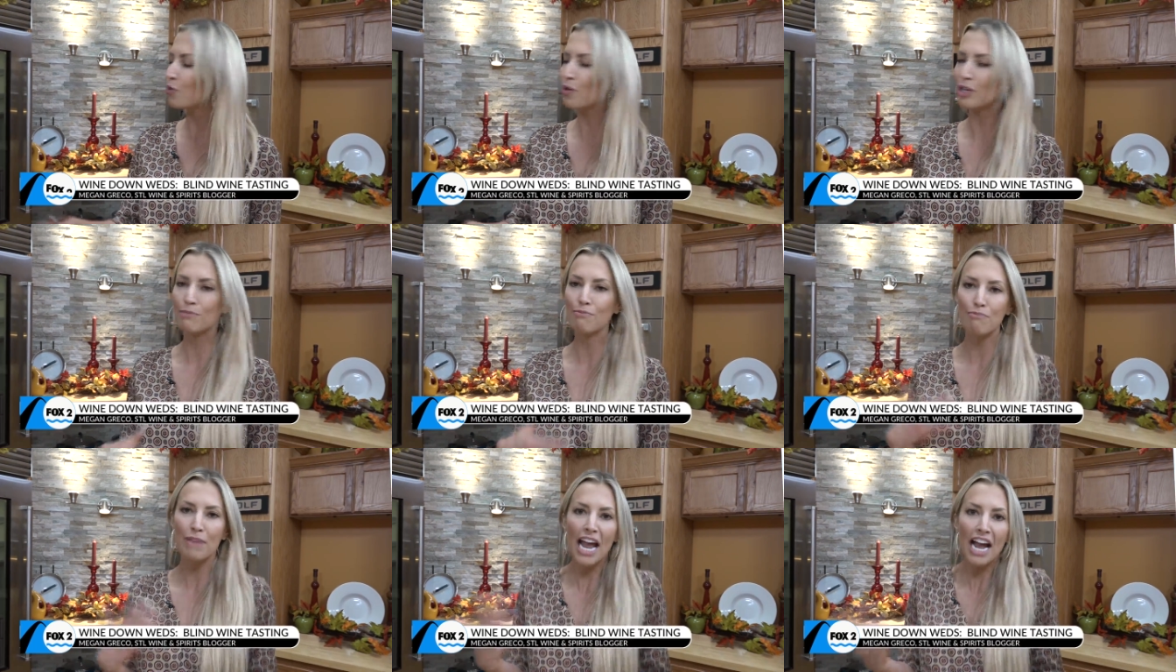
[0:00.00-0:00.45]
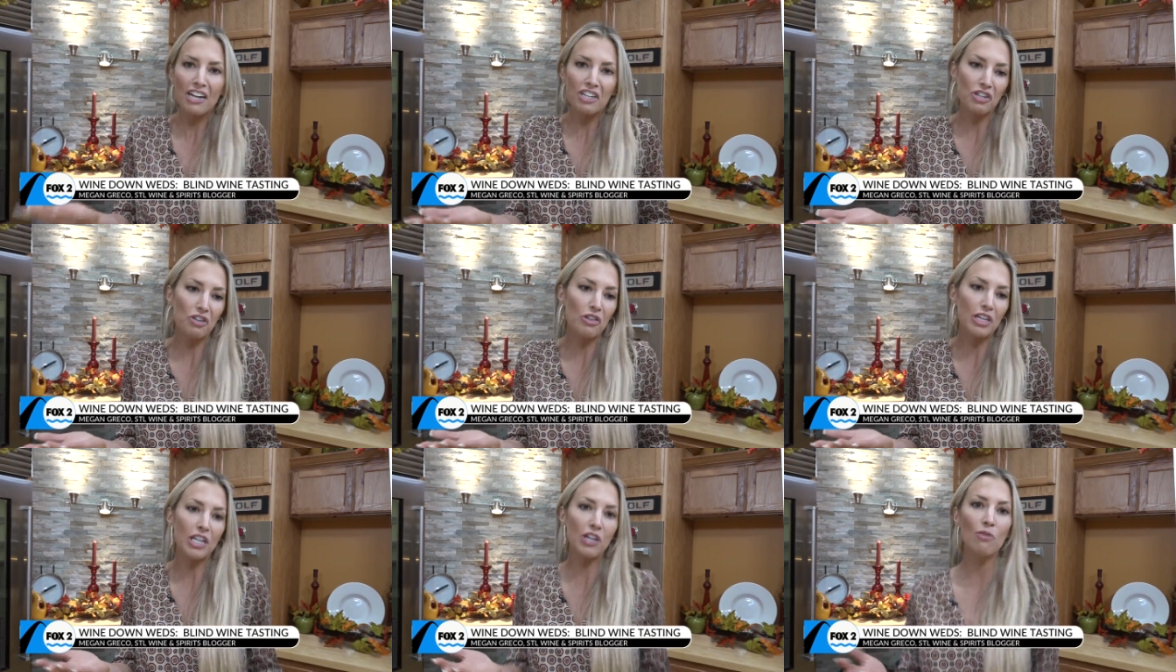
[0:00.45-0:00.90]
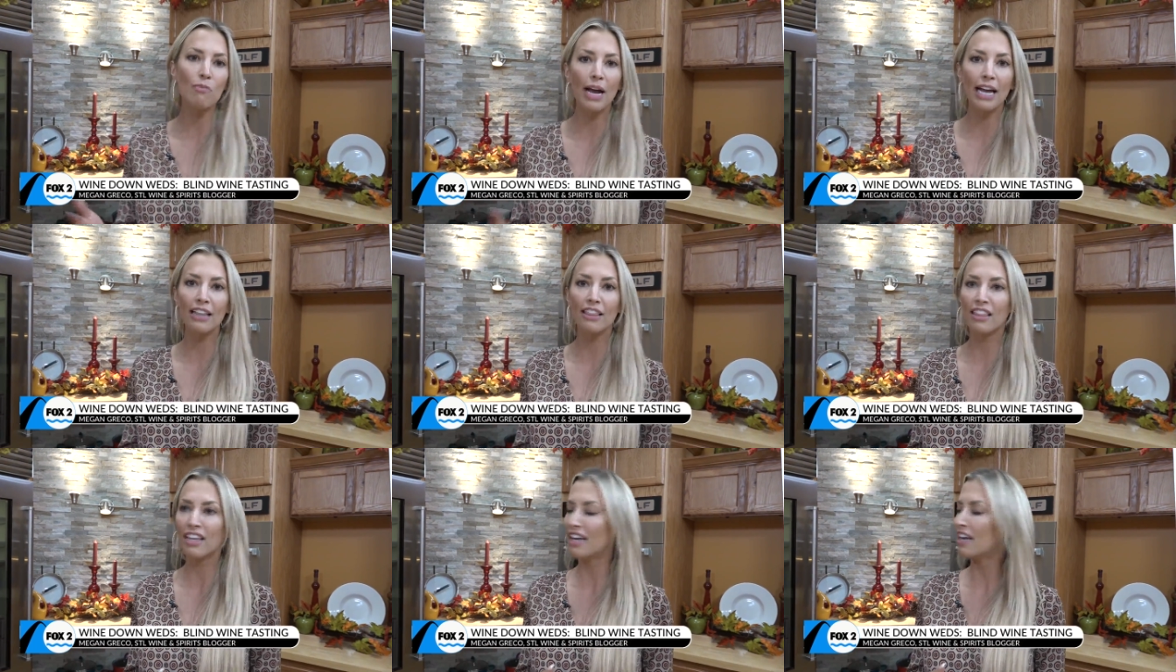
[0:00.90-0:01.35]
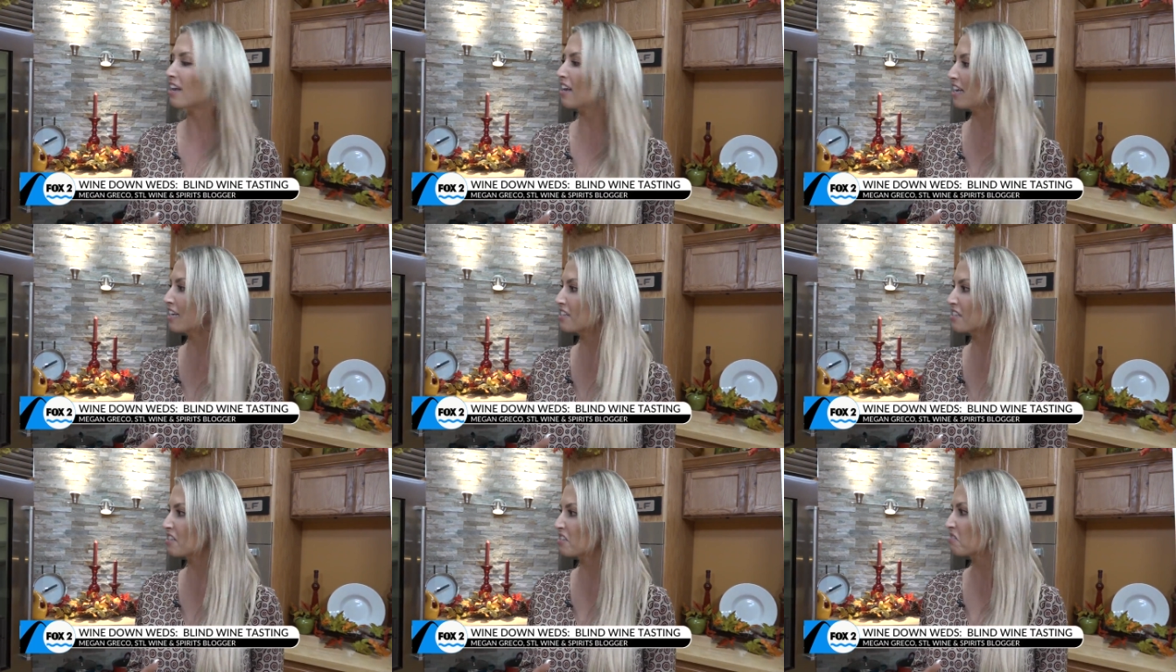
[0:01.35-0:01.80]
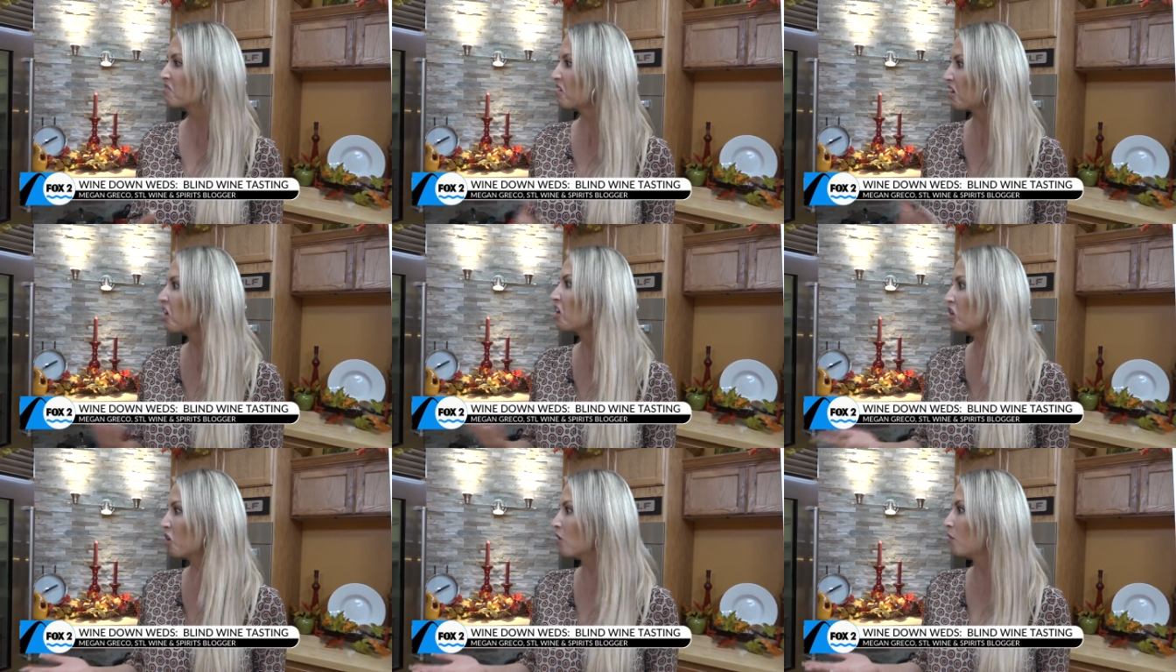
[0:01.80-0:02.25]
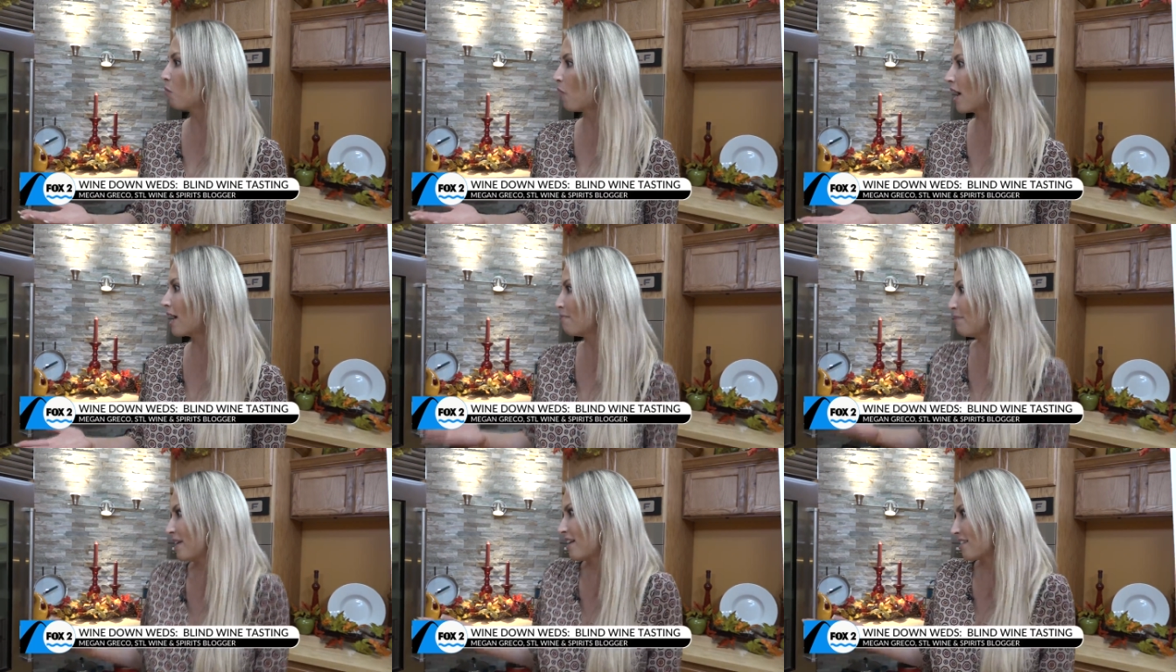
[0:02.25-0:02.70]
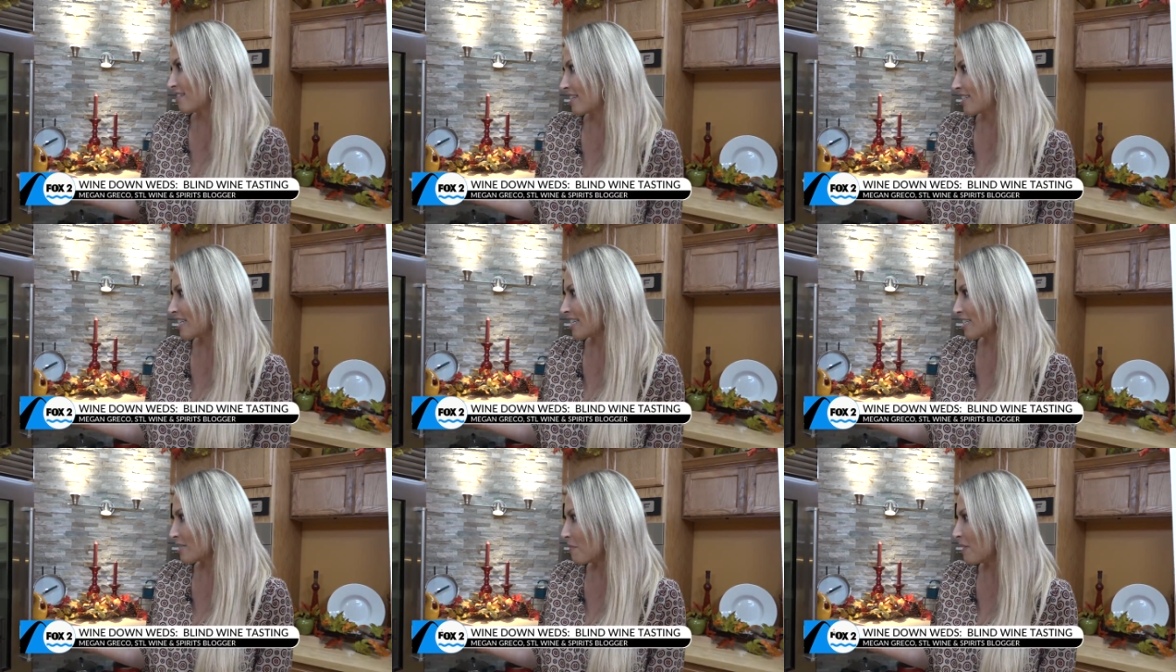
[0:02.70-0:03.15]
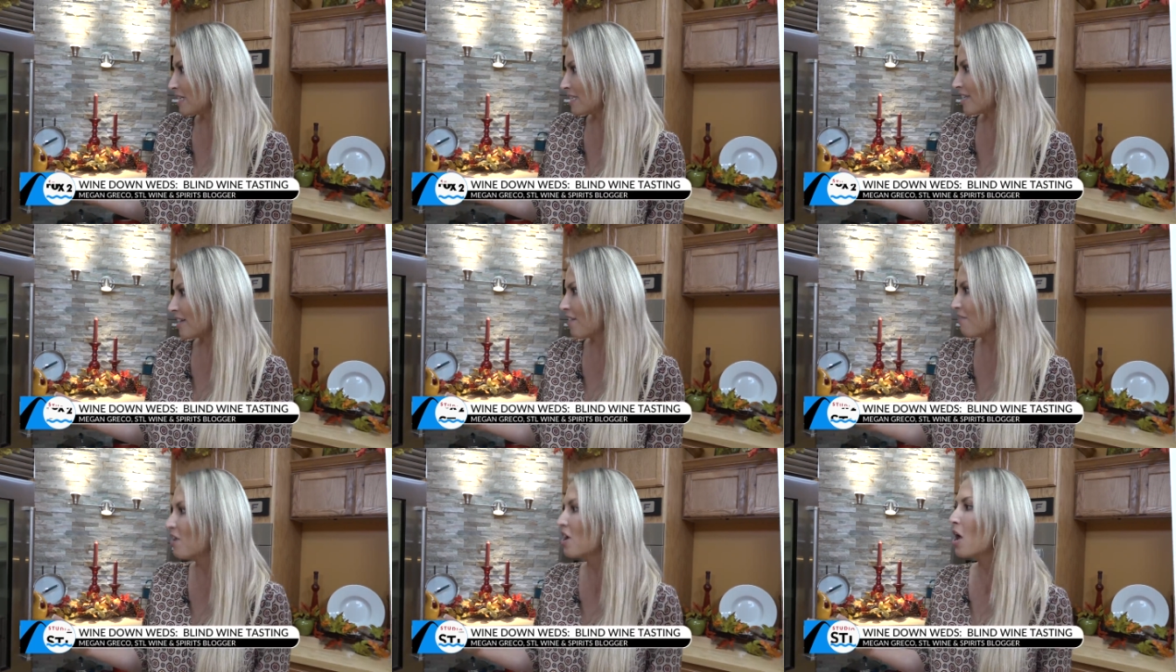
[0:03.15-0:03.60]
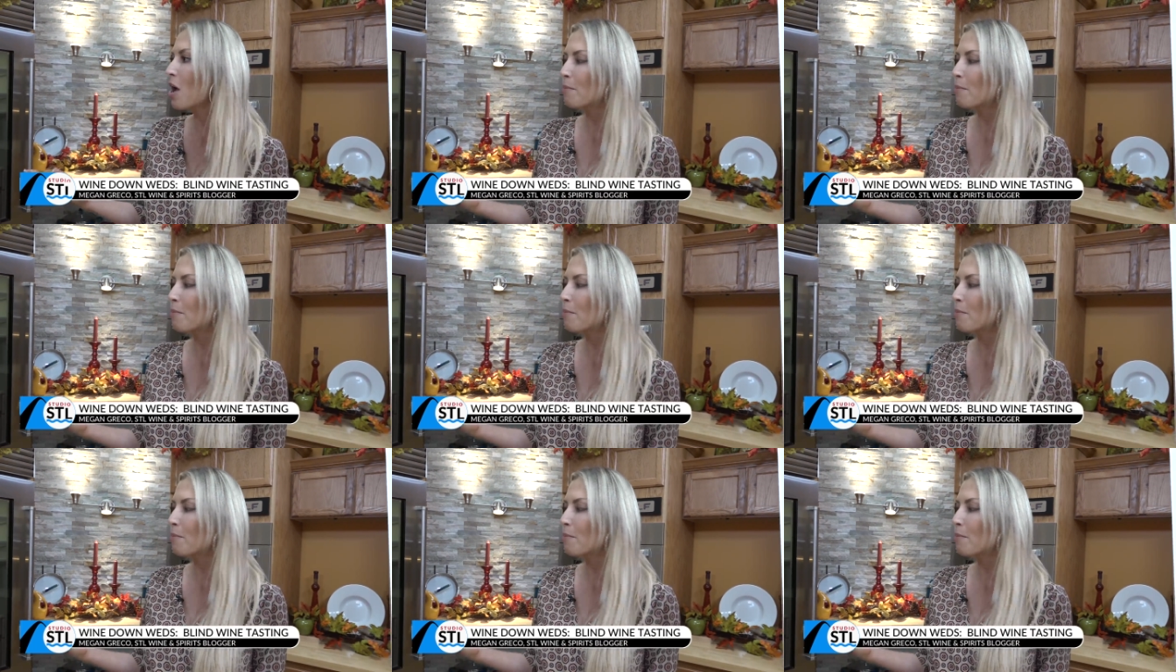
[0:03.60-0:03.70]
and naturally you might think it's good wine because it's expensive.